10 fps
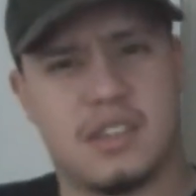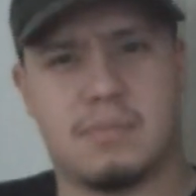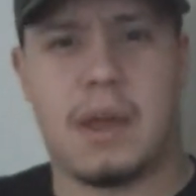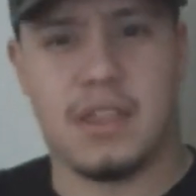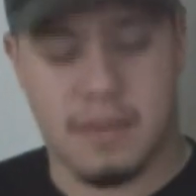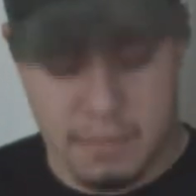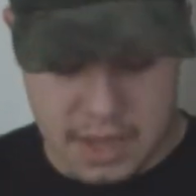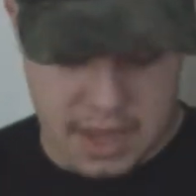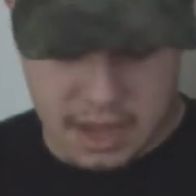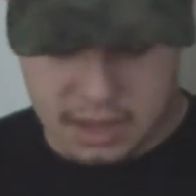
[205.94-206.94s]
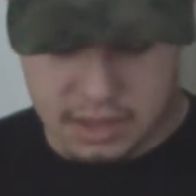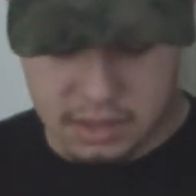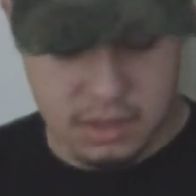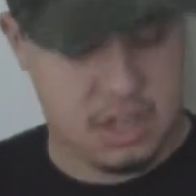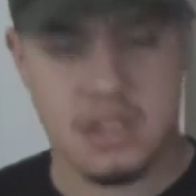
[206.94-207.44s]
despite them being
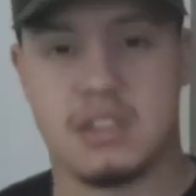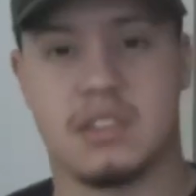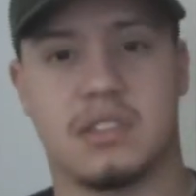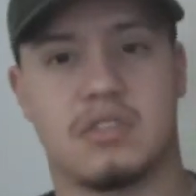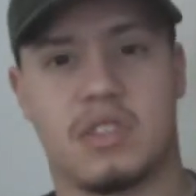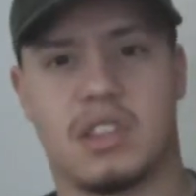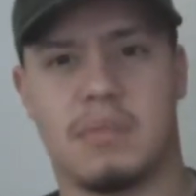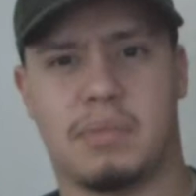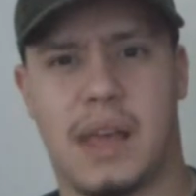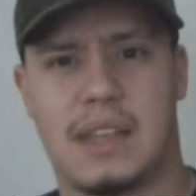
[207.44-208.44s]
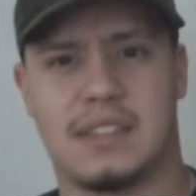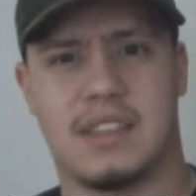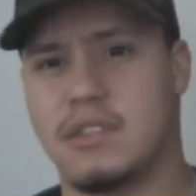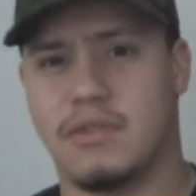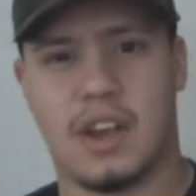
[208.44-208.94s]
just a strictly
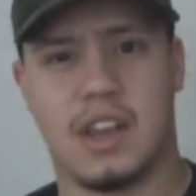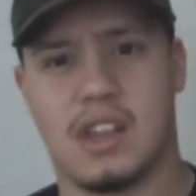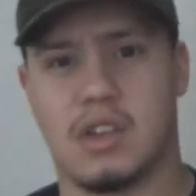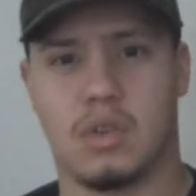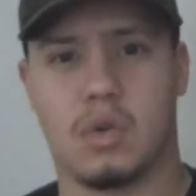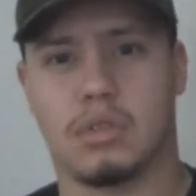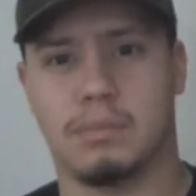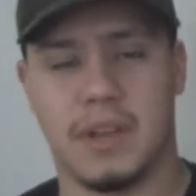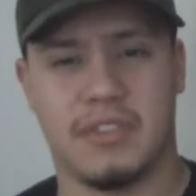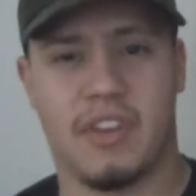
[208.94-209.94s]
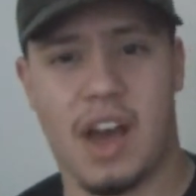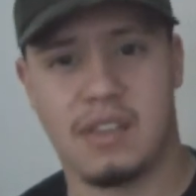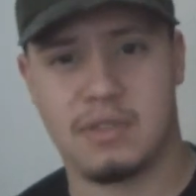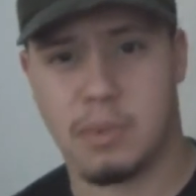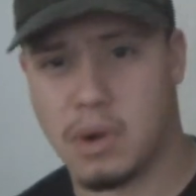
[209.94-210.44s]
plastic you find at your local Big
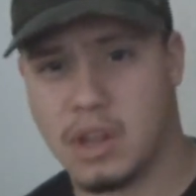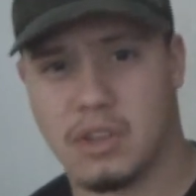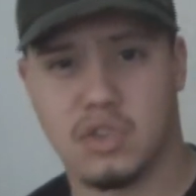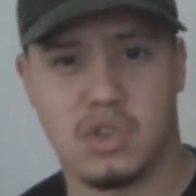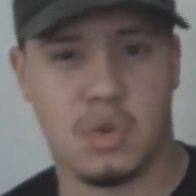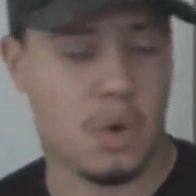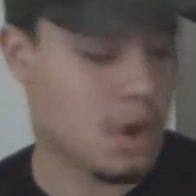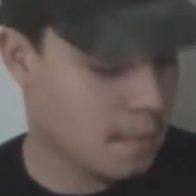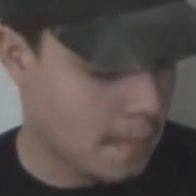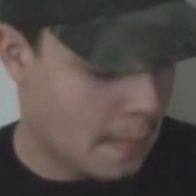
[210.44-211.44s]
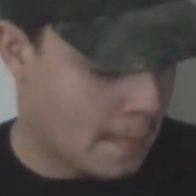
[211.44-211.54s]
5 sporting goods store.